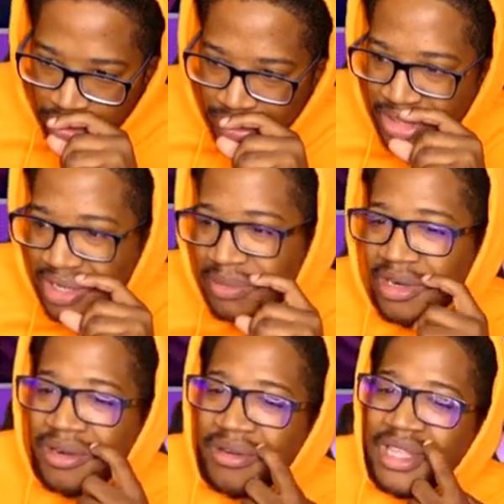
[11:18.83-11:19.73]
Come
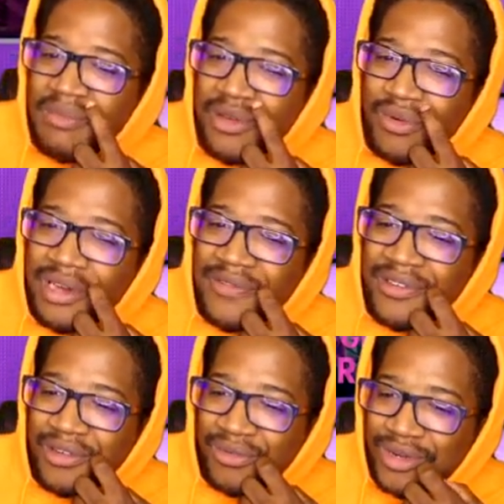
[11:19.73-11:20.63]
on, give me one for
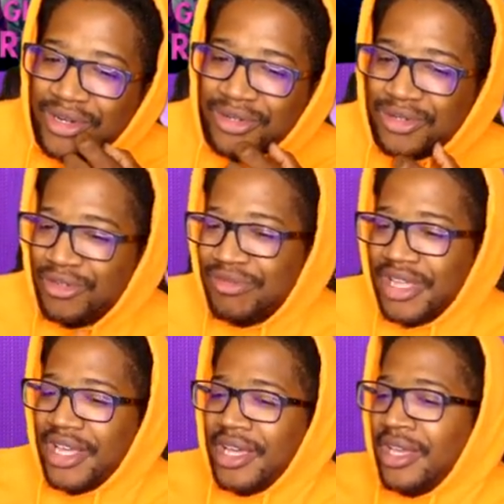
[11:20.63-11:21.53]
the road,
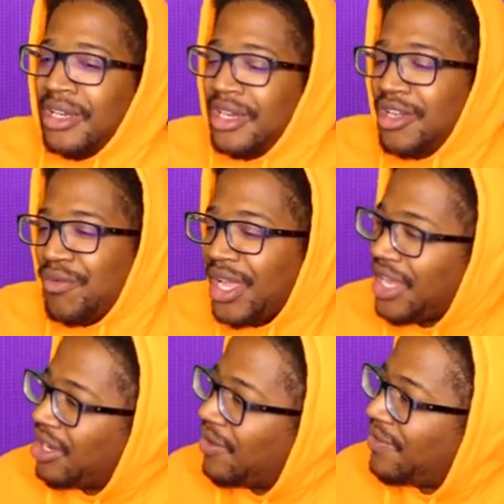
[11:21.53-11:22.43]
man. We ended
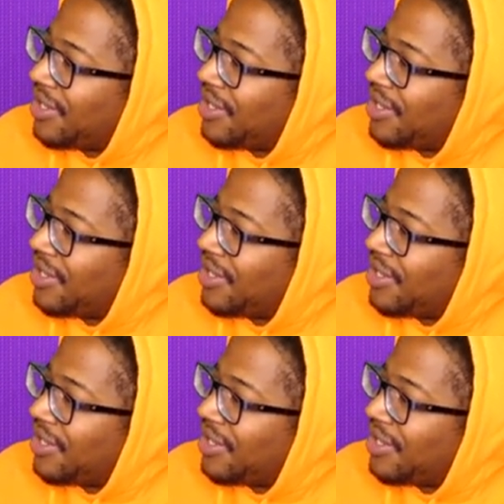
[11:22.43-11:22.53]
off of the